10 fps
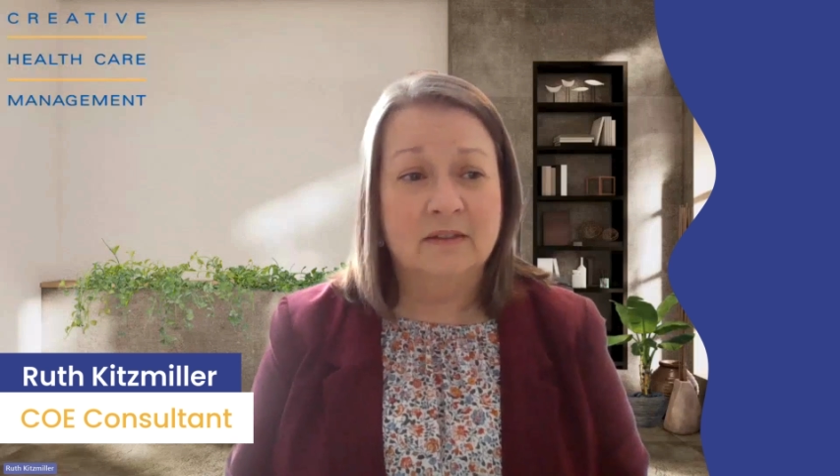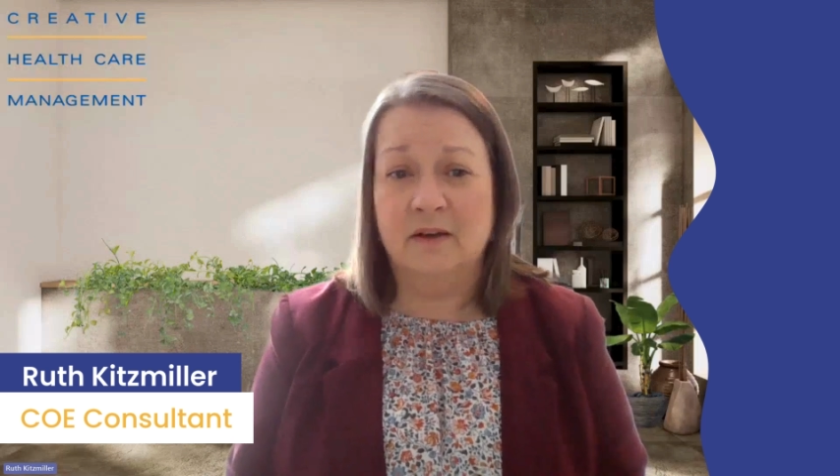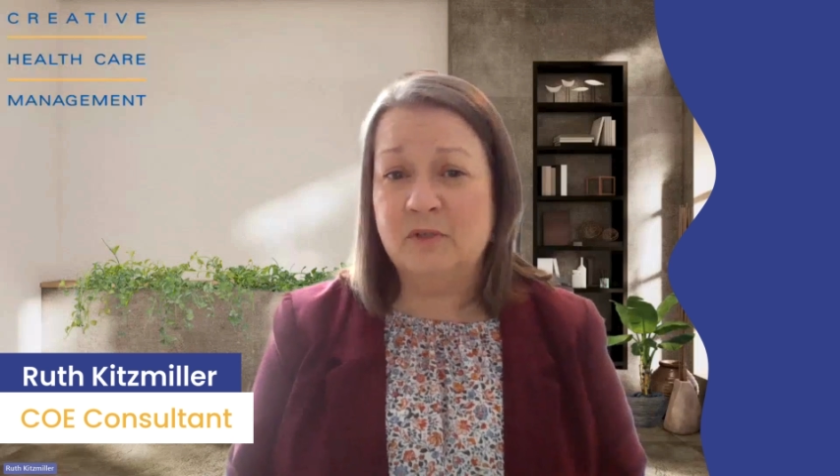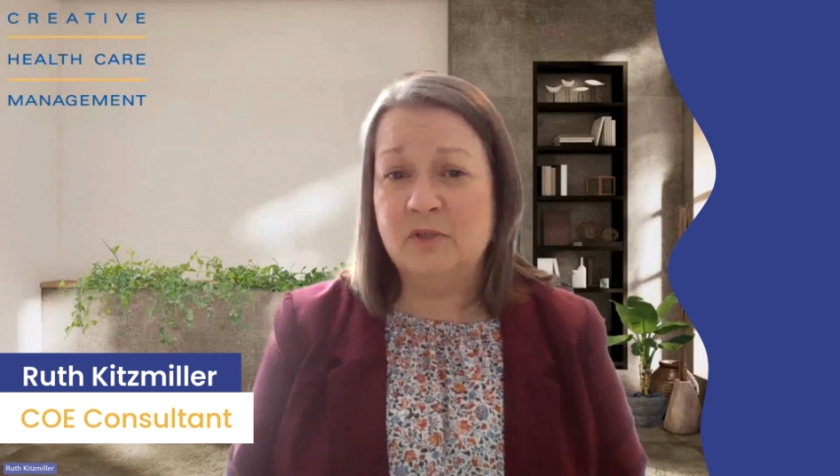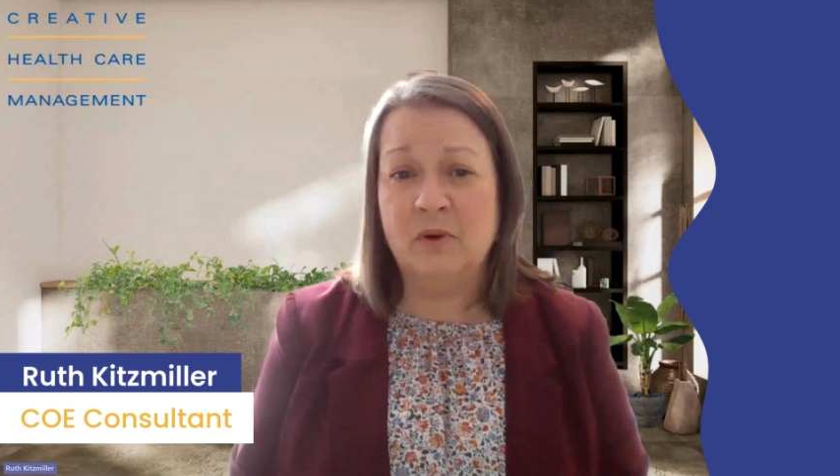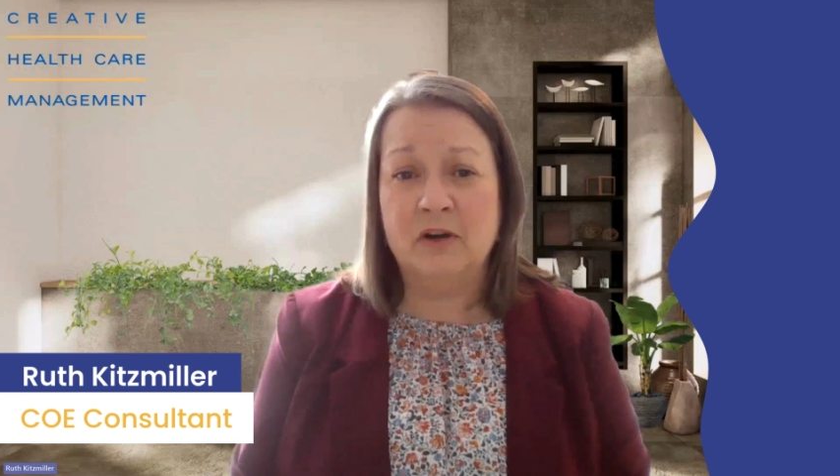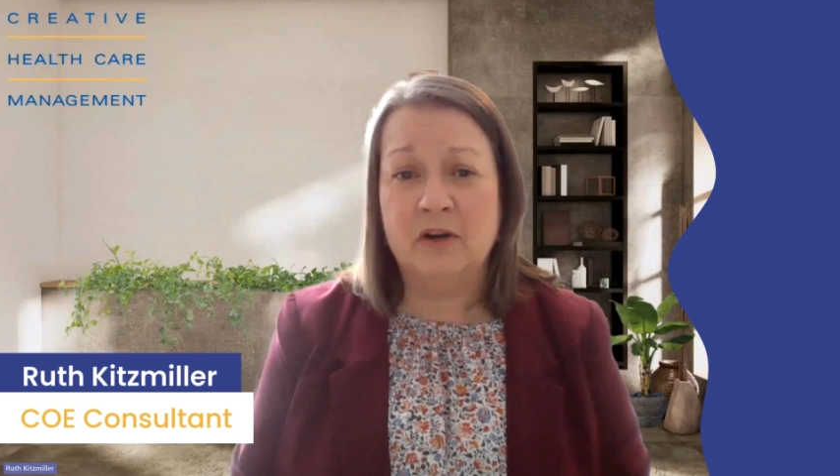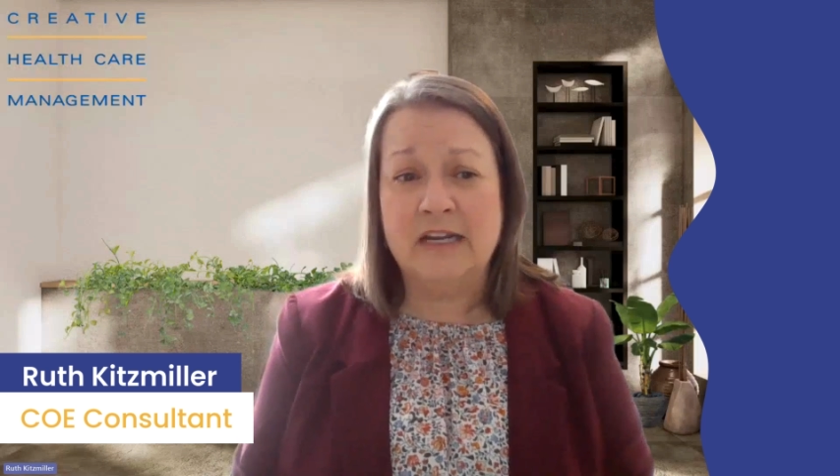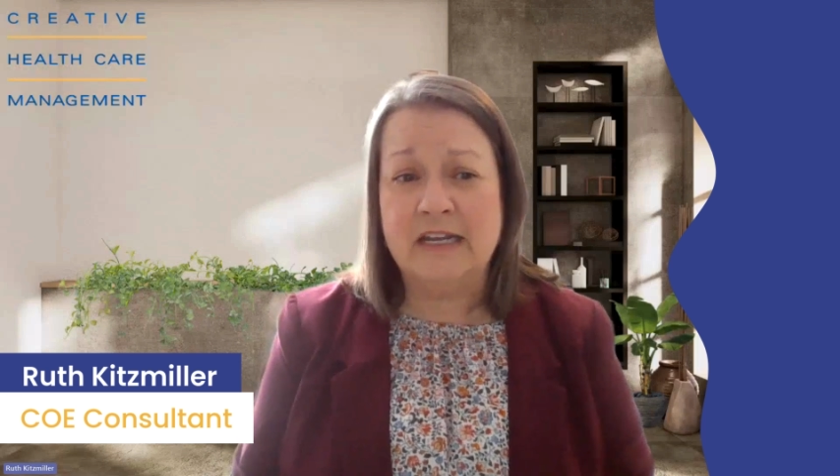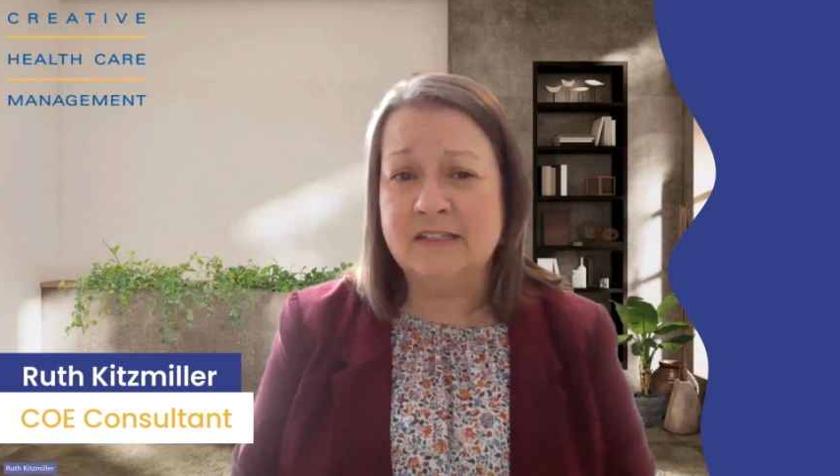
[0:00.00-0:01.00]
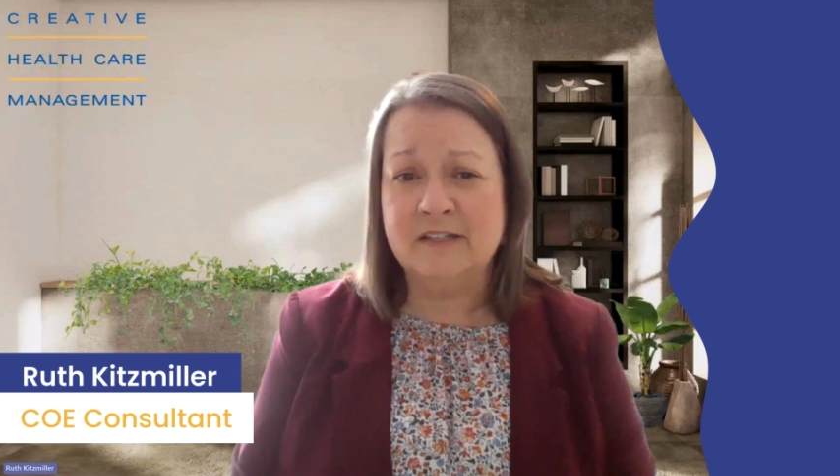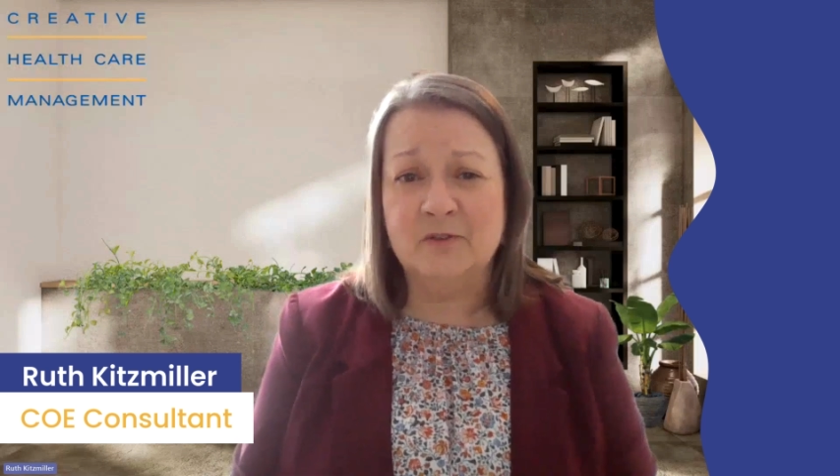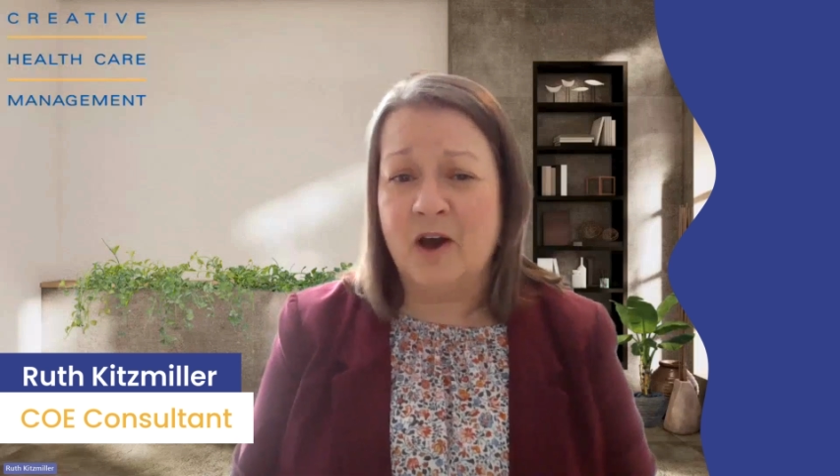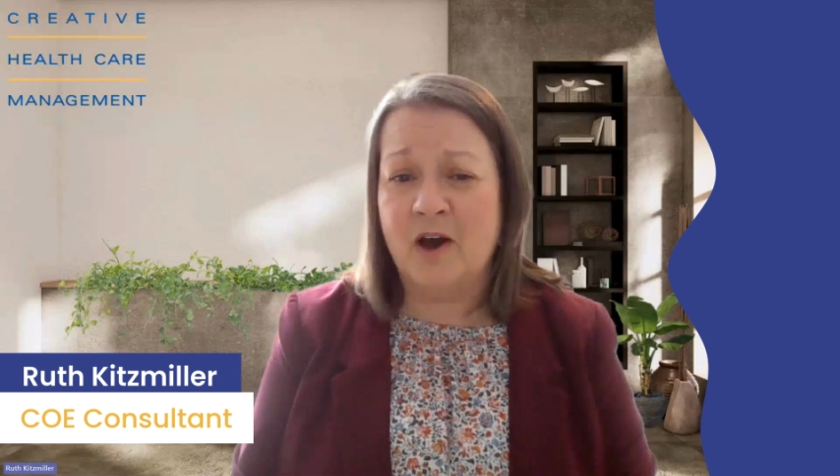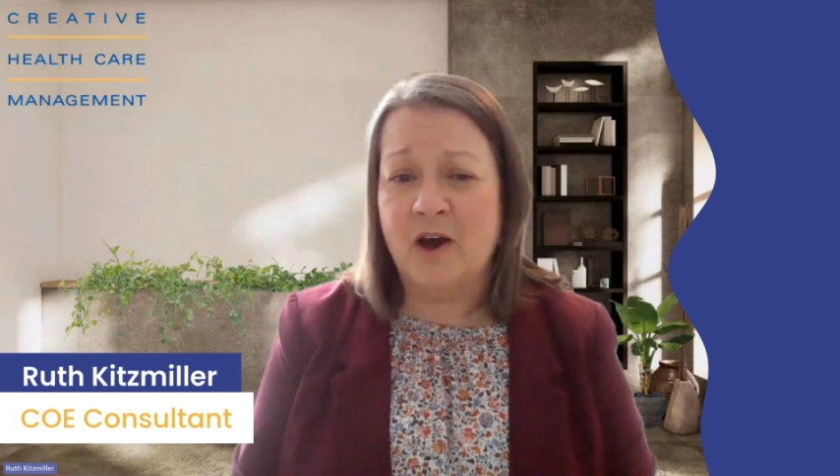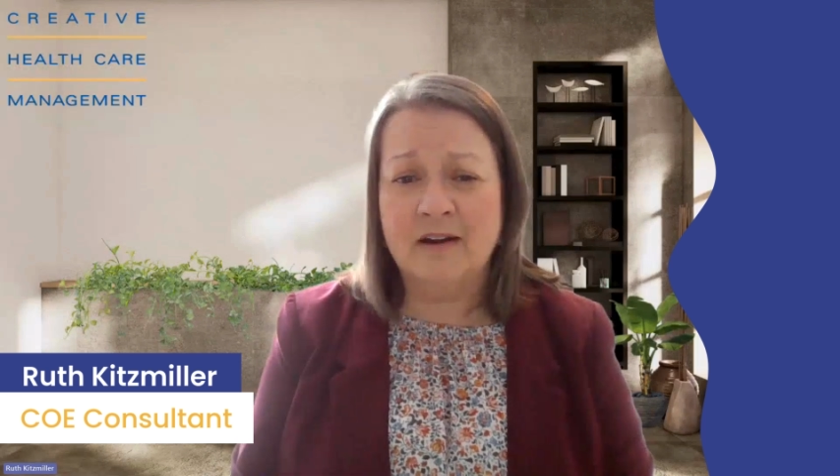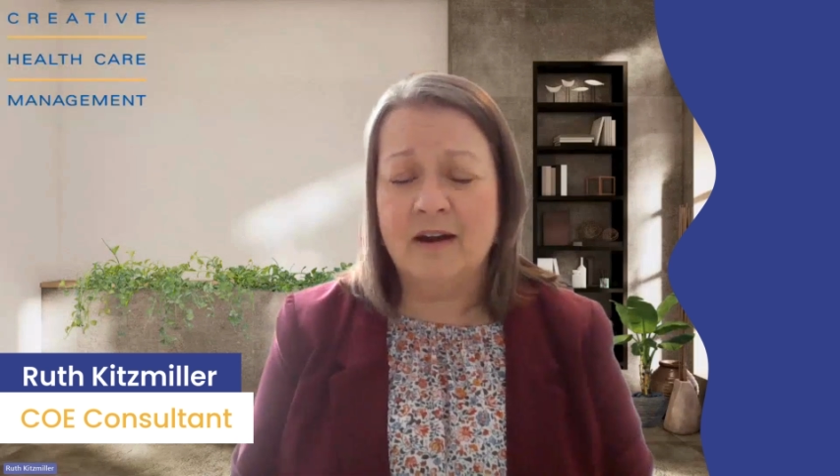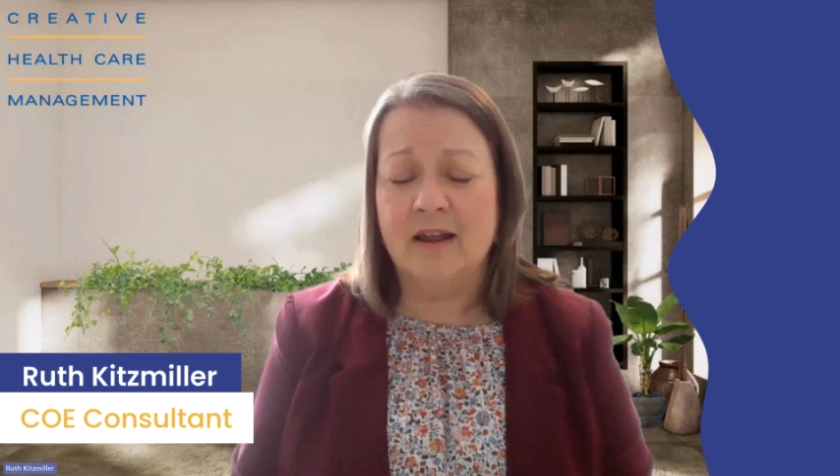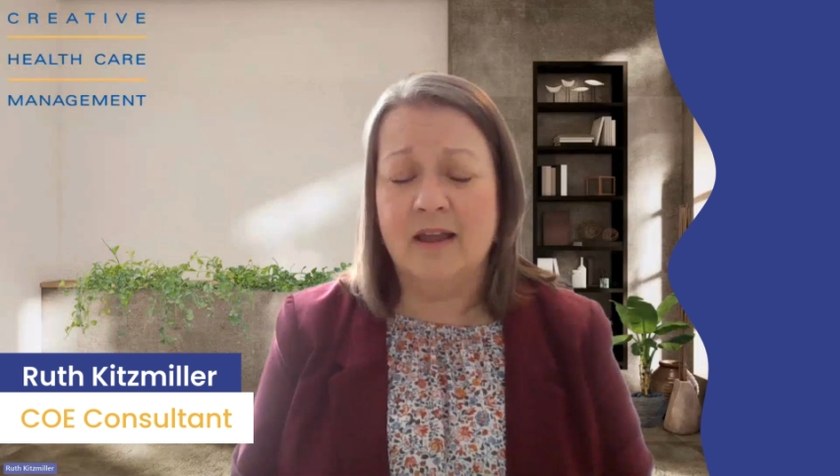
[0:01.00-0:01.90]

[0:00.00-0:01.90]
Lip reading: up to our knees in the water,